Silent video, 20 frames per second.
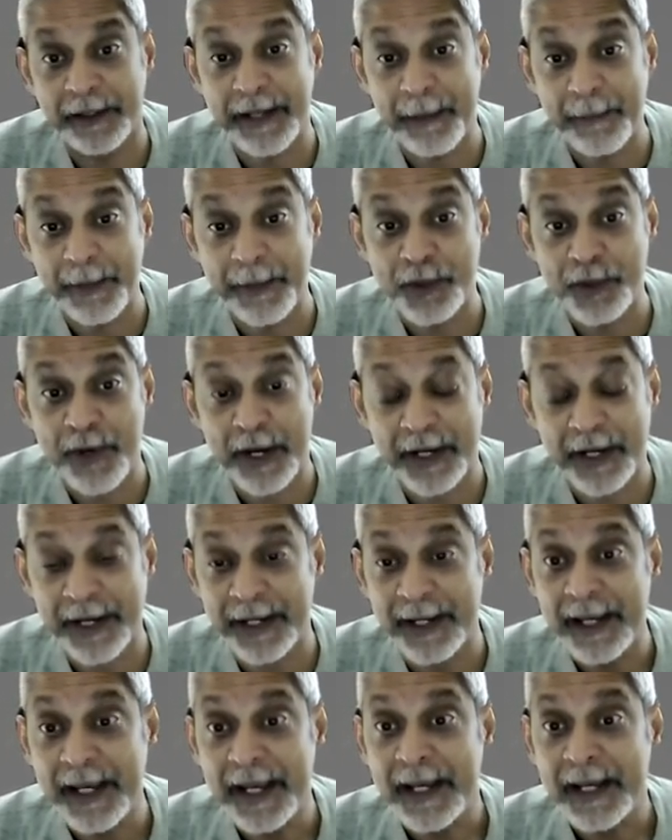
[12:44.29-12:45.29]

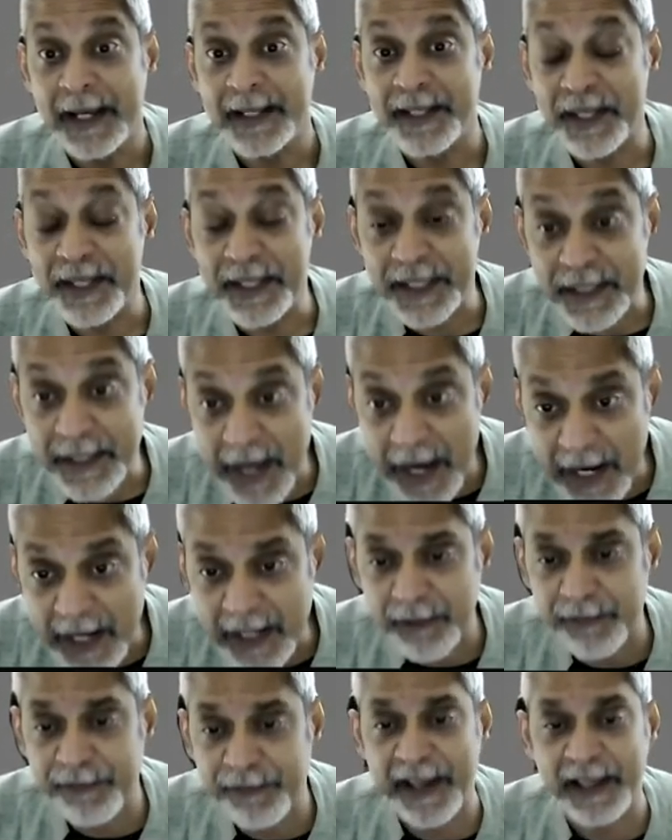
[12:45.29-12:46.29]
demonstrating sustained
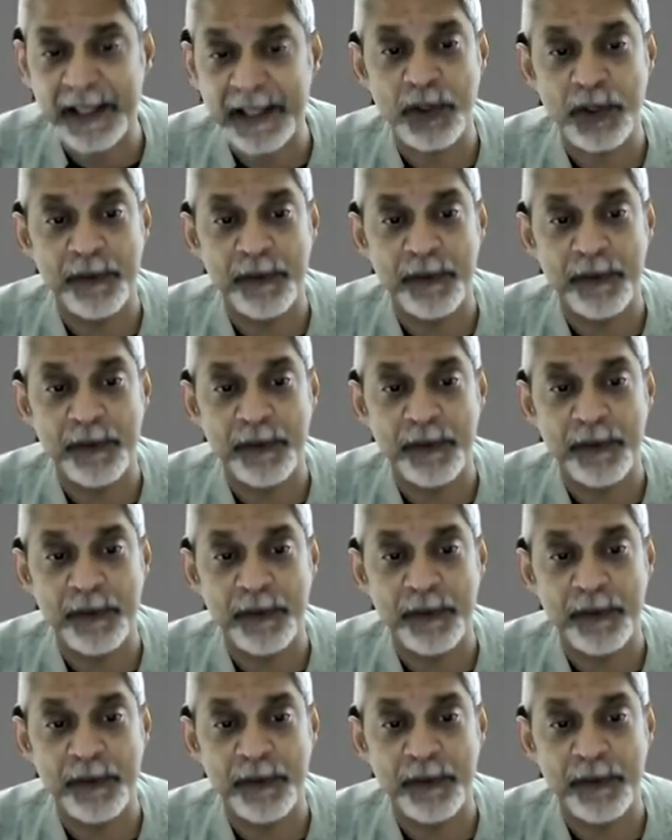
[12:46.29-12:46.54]
effects